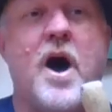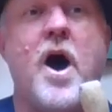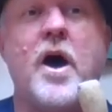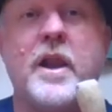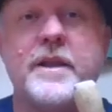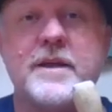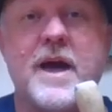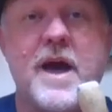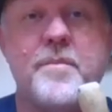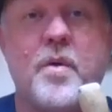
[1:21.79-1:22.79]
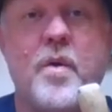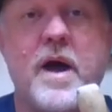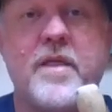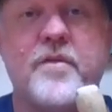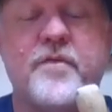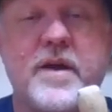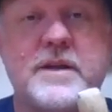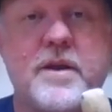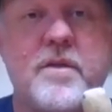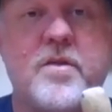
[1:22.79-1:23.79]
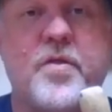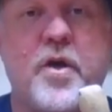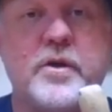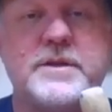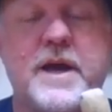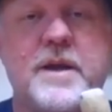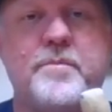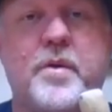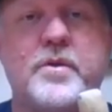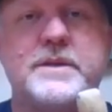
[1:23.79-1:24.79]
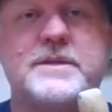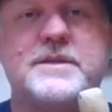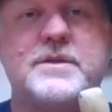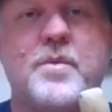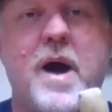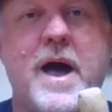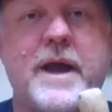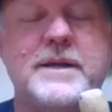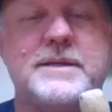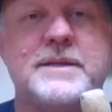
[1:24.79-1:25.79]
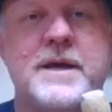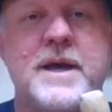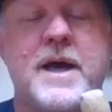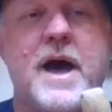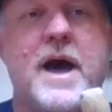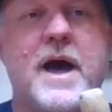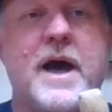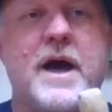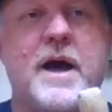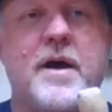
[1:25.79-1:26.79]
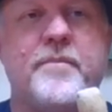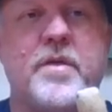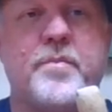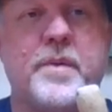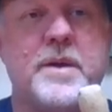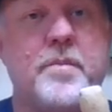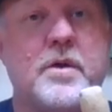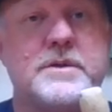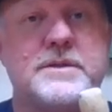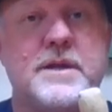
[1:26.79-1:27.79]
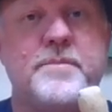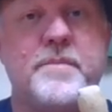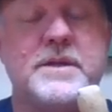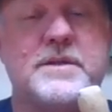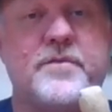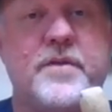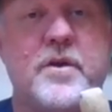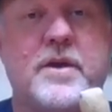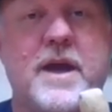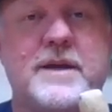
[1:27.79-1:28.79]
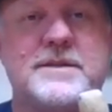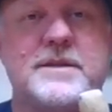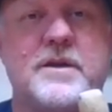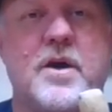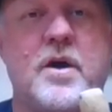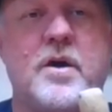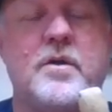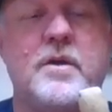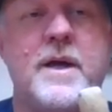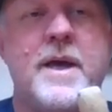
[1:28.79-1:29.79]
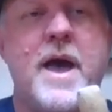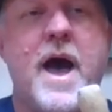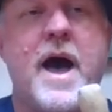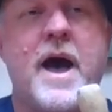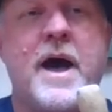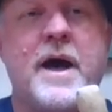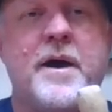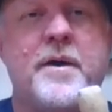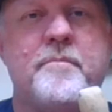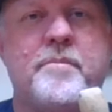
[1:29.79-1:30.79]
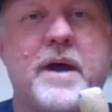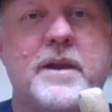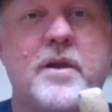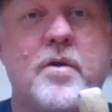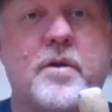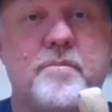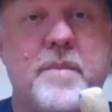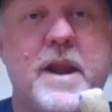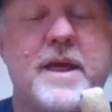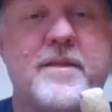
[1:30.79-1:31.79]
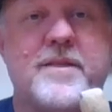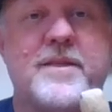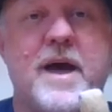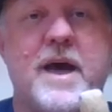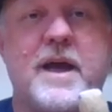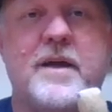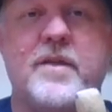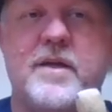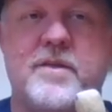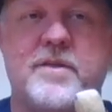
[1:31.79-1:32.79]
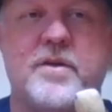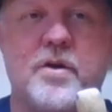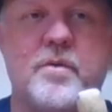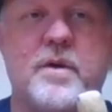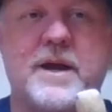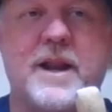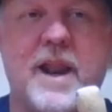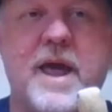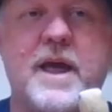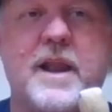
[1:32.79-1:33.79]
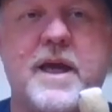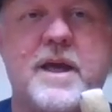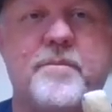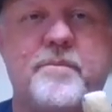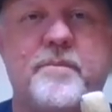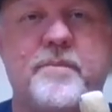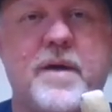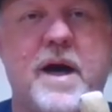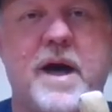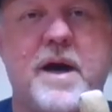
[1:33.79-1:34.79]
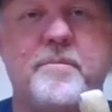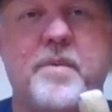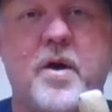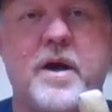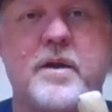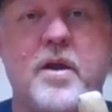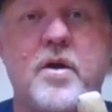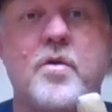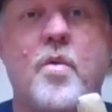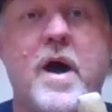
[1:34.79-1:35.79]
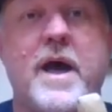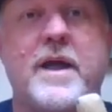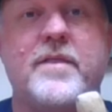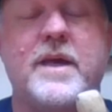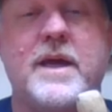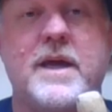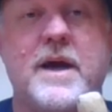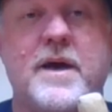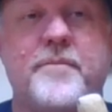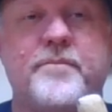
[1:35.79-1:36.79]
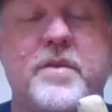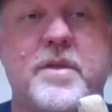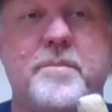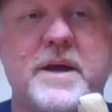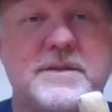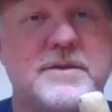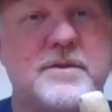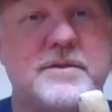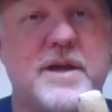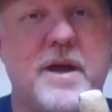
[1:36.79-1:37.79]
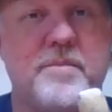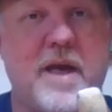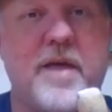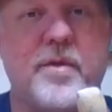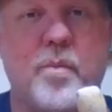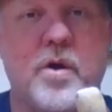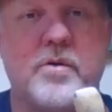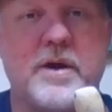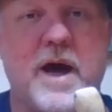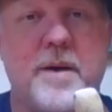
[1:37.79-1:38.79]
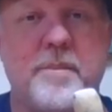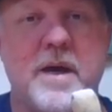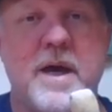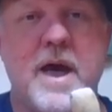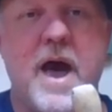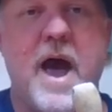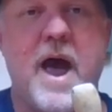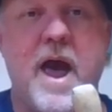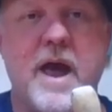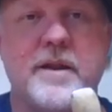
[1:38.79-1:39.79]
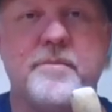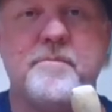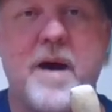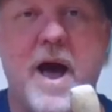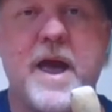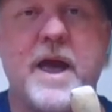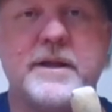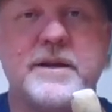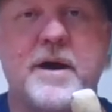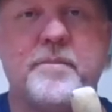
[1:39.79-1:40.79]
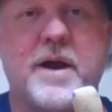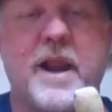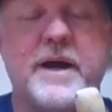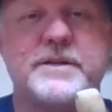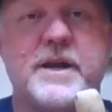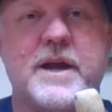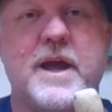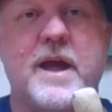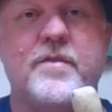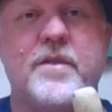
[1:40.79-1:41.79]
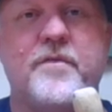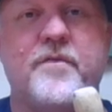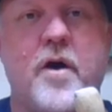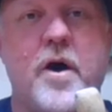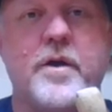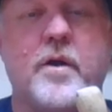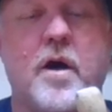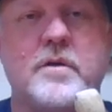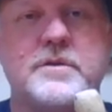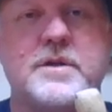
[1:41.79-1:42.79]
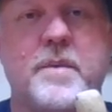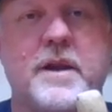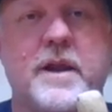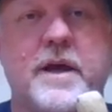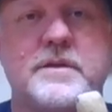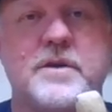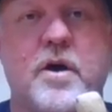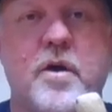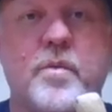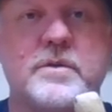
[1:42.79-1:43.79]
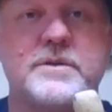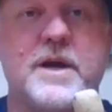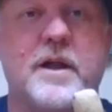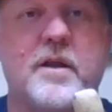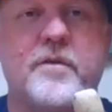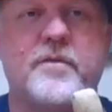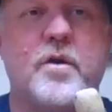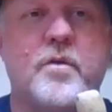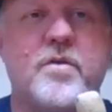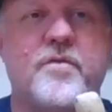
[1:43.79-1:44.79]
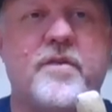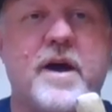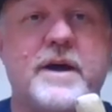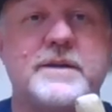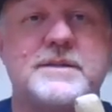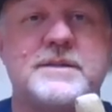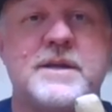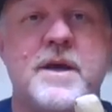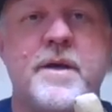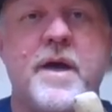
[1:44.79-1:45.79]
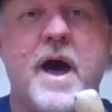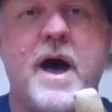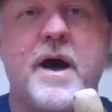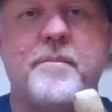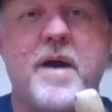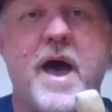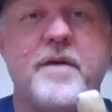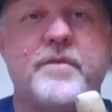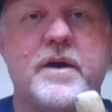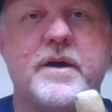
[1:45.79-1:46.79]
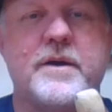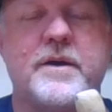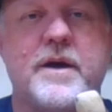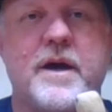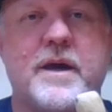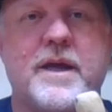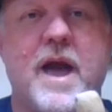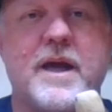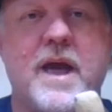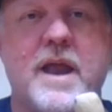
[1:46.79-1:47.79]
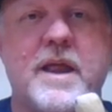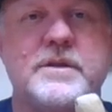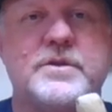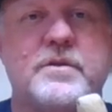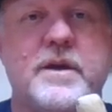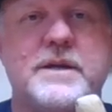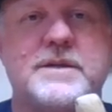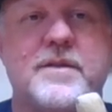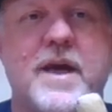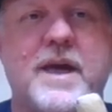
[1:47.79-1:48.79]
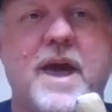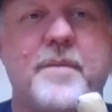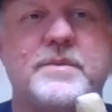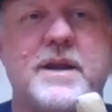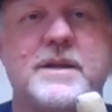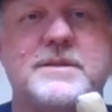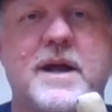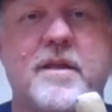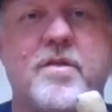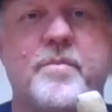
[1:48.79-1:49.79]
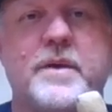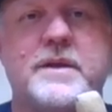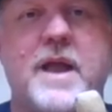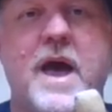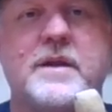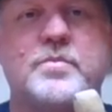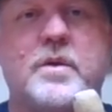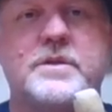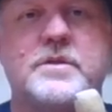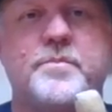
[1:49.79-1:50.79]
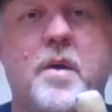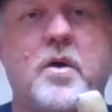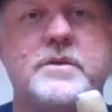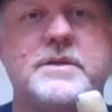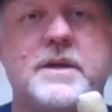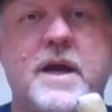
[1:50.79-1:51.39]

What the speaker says: Ireland came away the victors, 13 points to 8. The Springboks did miss a few kicks at goal. But look, many are saying these two are clearly, by a long way, the best two teams at the World Cup and may end up clashing in the final ultimately. Time will tell. Of course, France have an injury to their captain and talisman, Antoine Dupont.